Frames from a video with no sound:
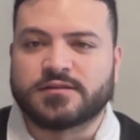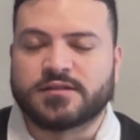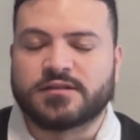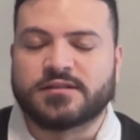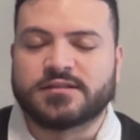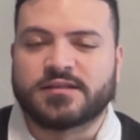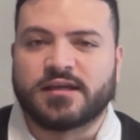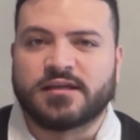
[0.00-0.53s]
In
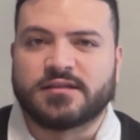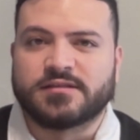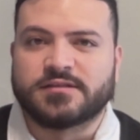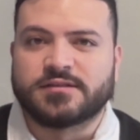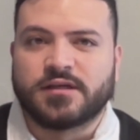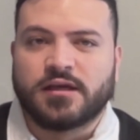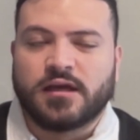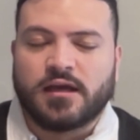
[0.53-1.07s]
this
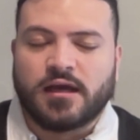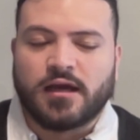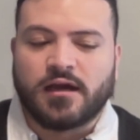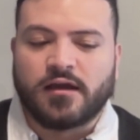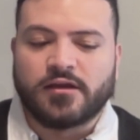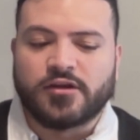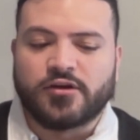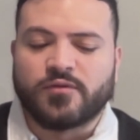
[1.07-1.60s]
case
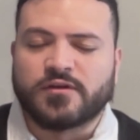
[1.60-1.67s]
uh, you know,